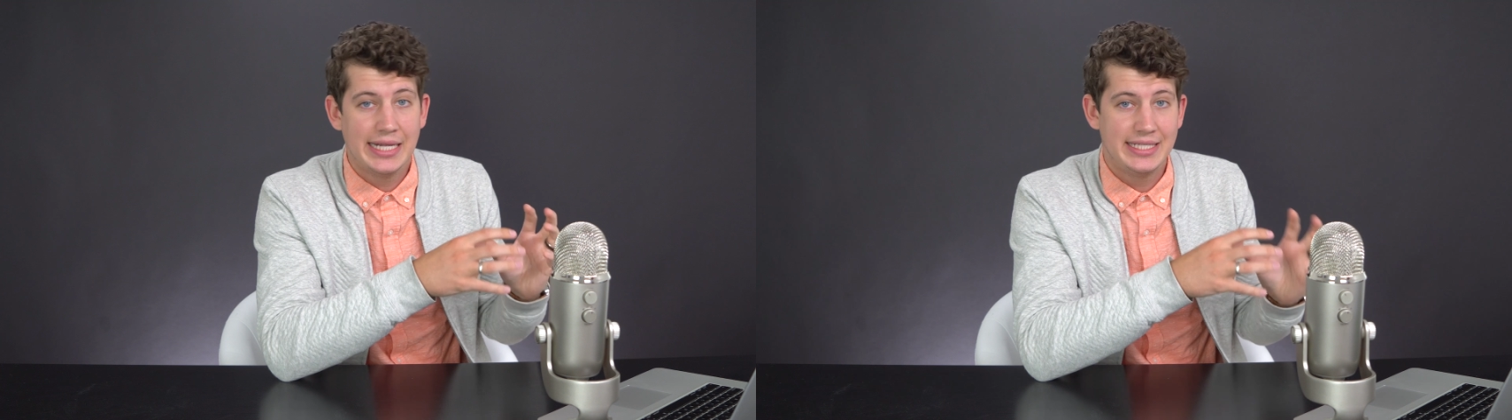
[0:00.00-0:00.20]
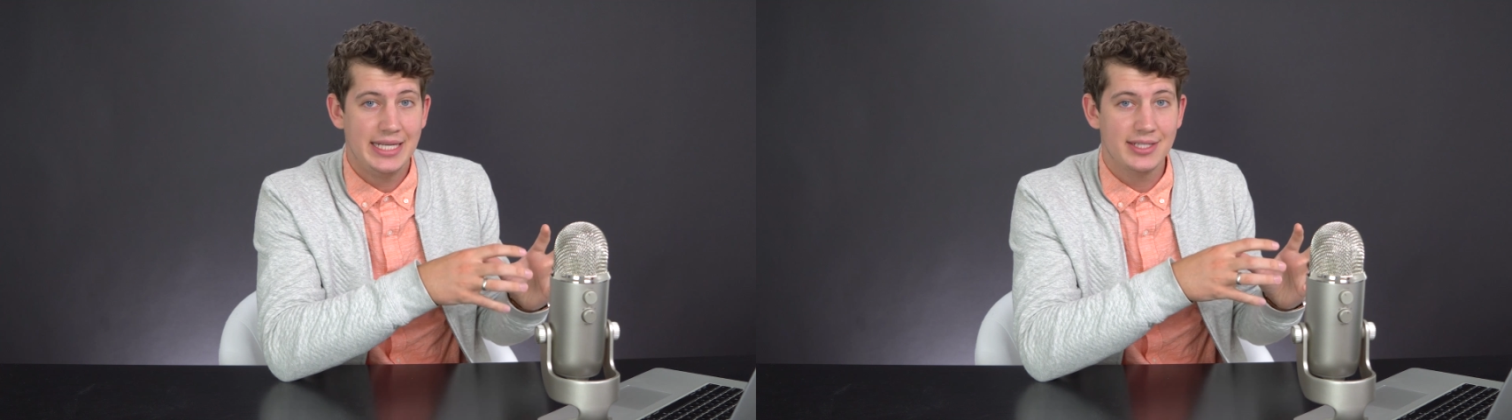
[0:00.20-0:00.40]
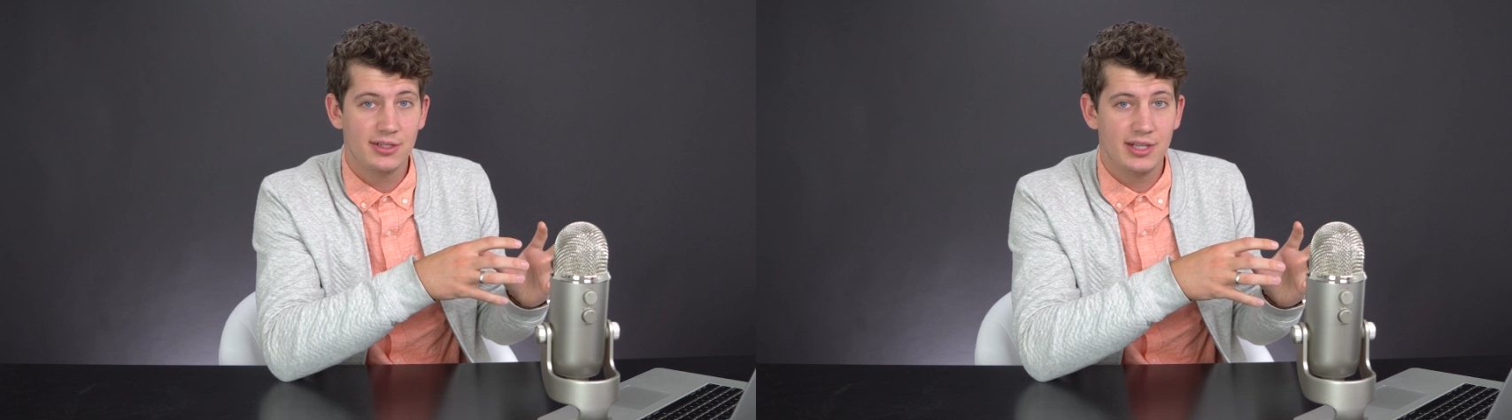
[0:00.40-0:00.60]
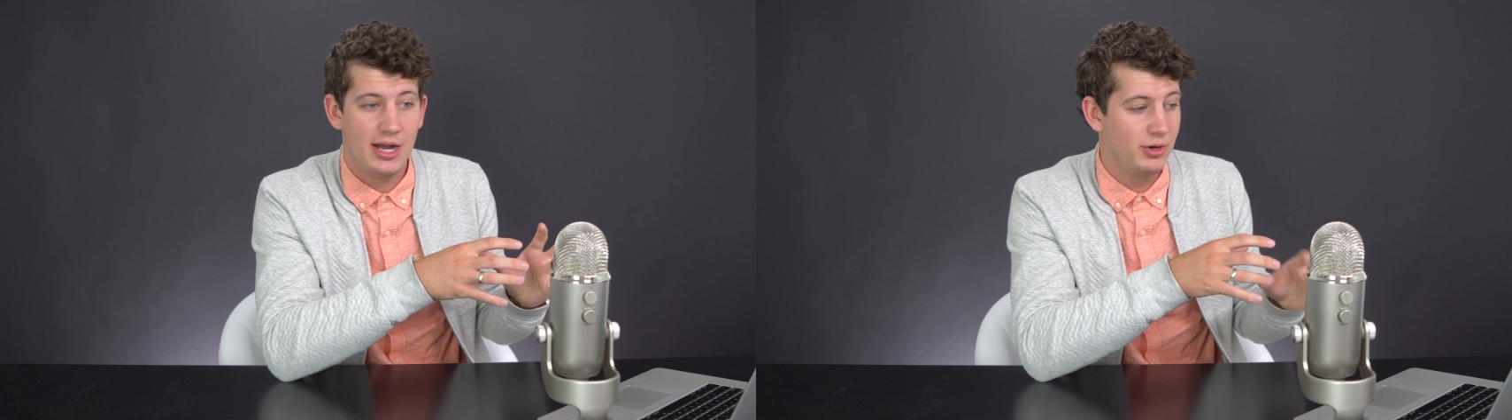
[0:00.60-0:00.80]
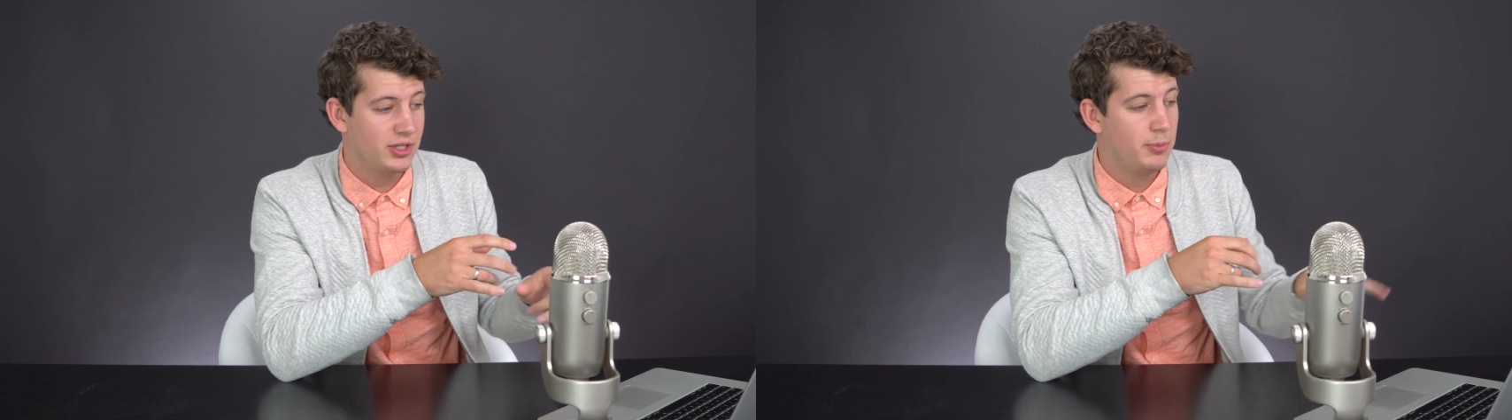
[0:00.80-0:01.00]
IDs
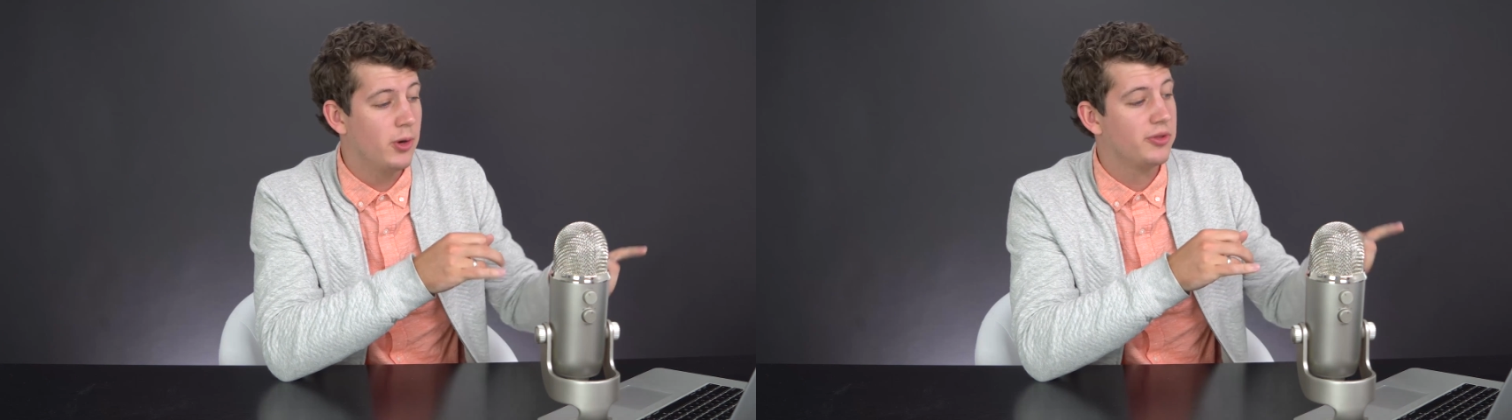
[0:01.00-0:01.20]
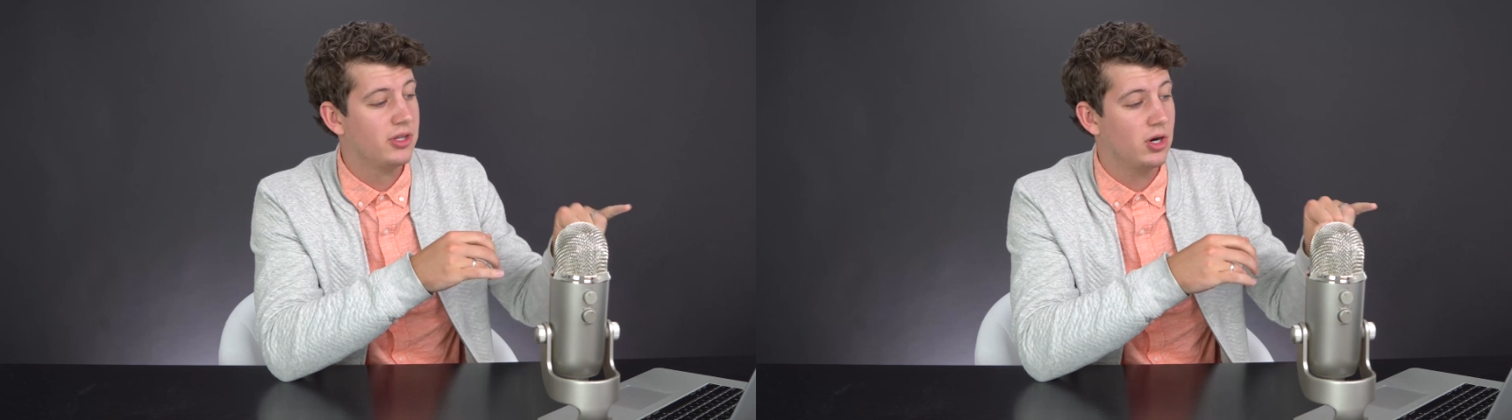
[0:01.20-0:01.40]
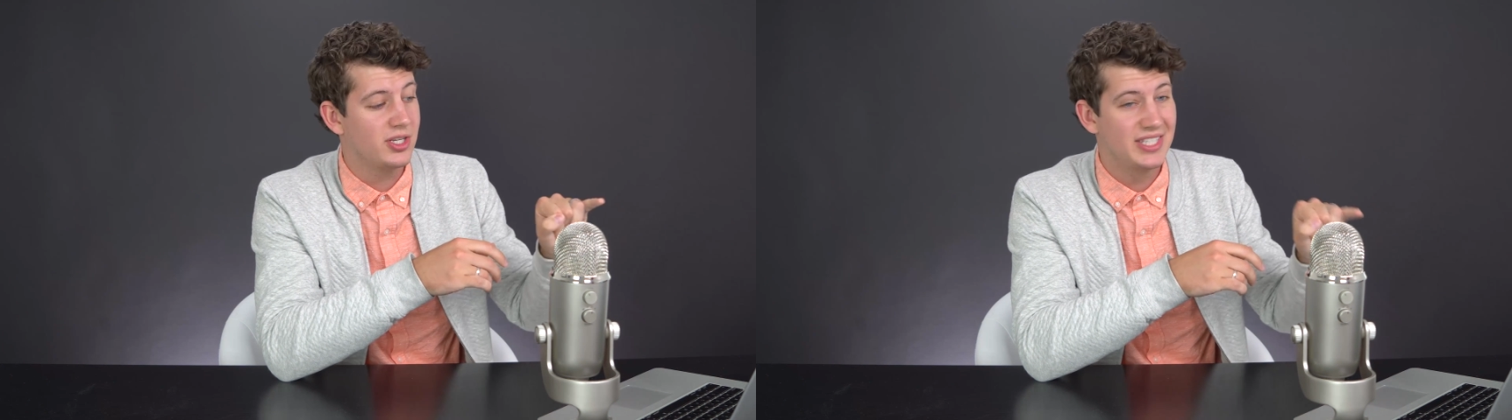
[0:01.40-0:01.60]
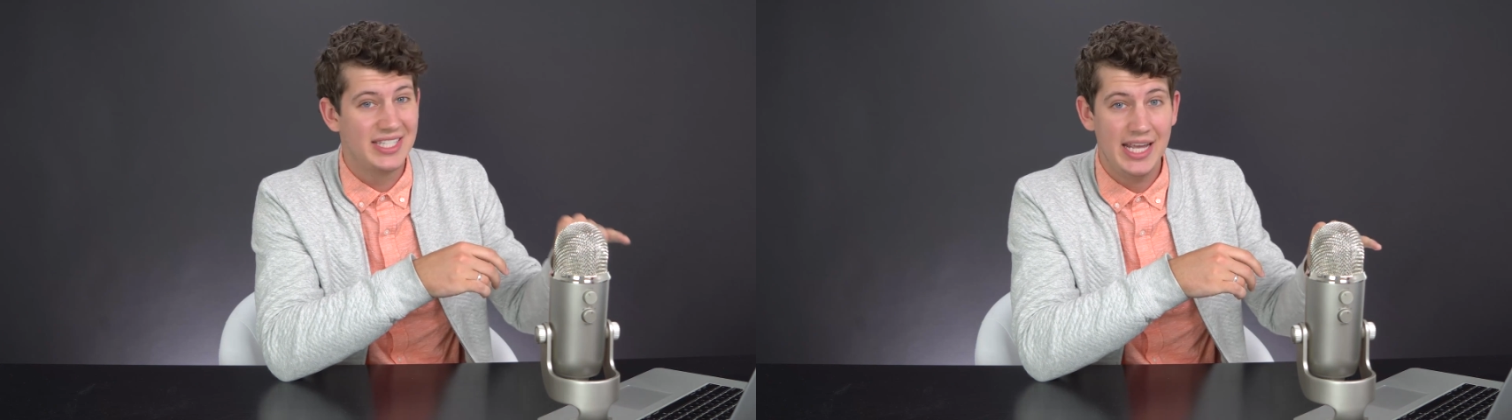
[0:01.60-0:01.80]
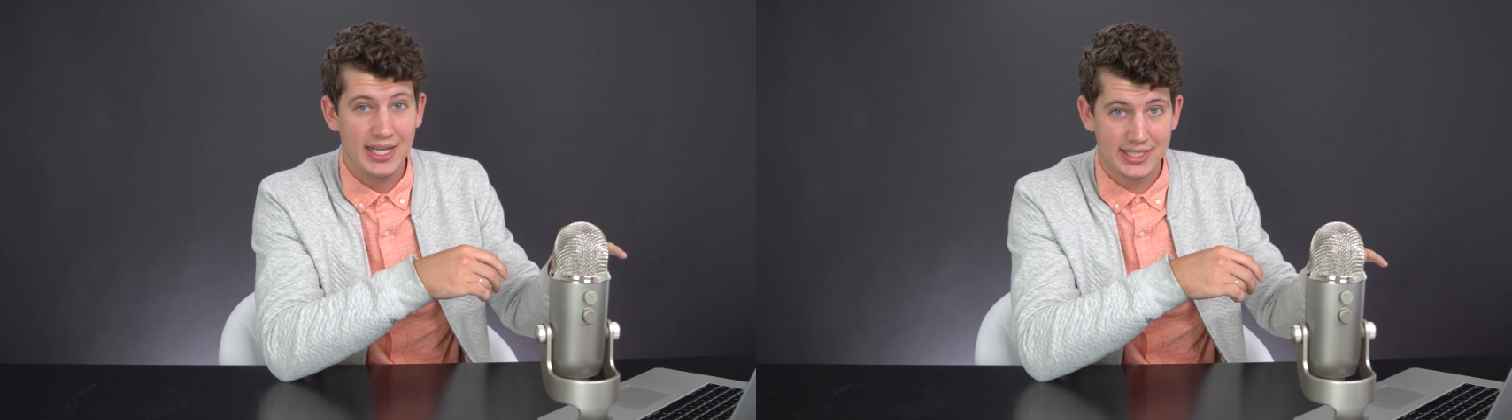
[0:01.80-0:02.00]
allow us both in our
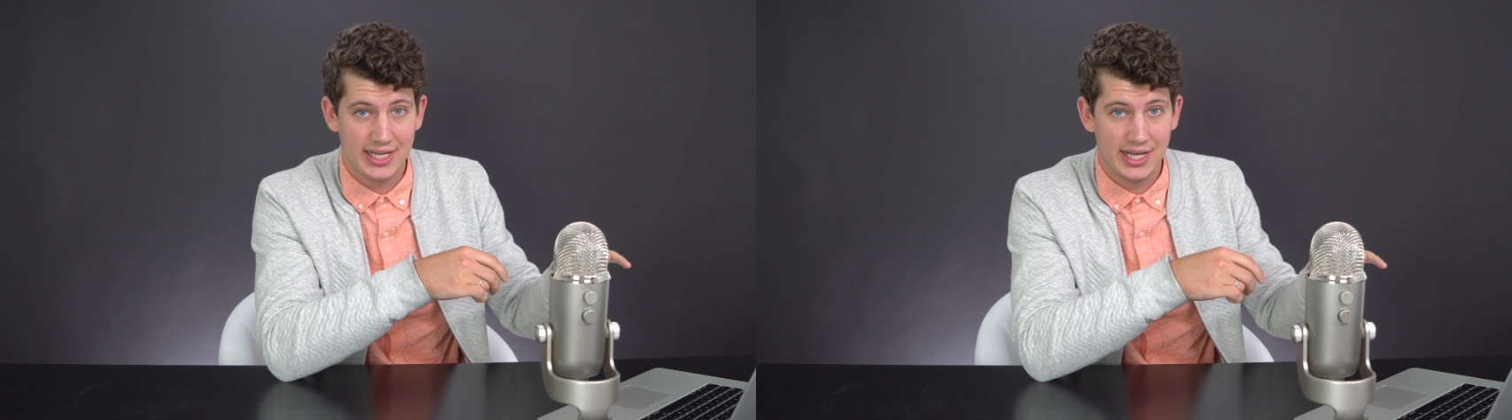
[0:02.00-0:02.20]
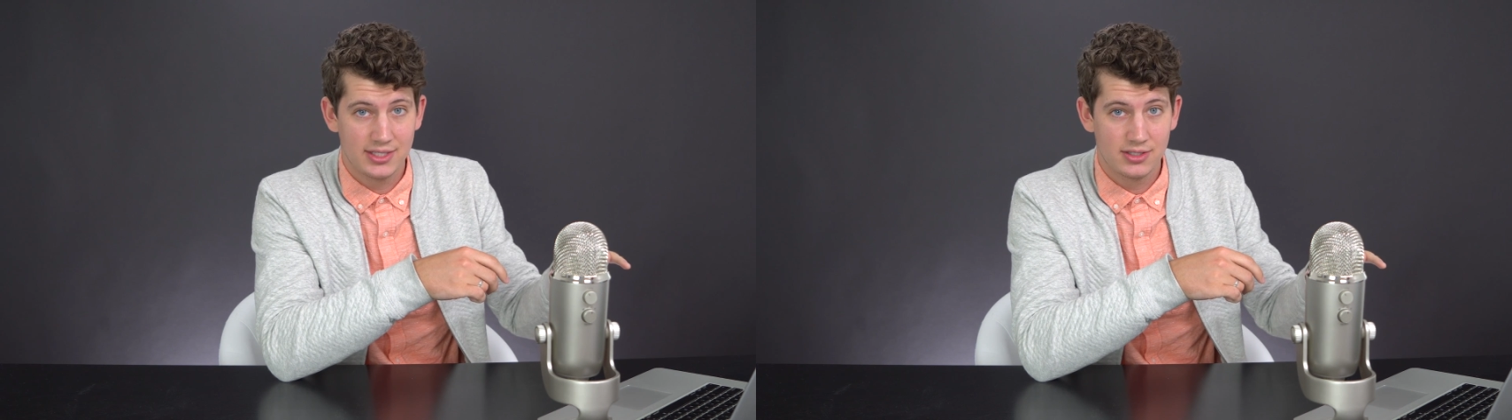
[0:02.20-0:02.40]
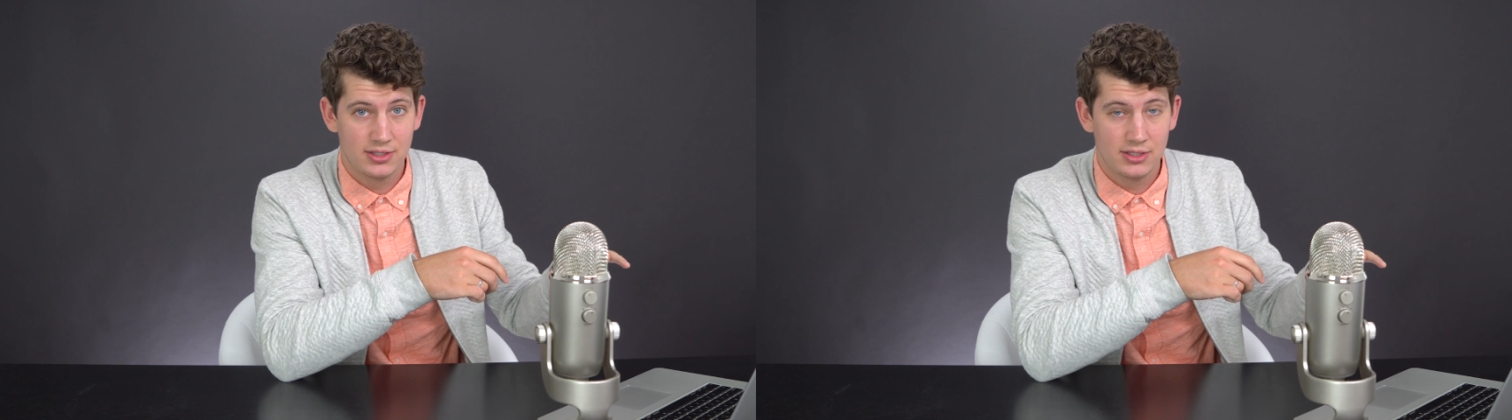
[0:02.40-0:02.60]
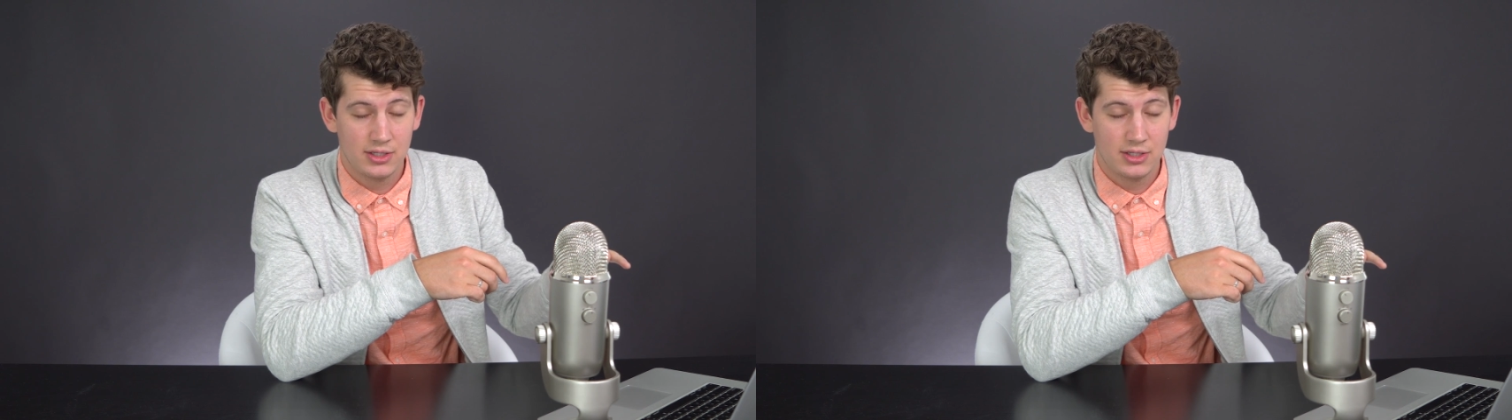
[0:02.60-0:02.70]
CSS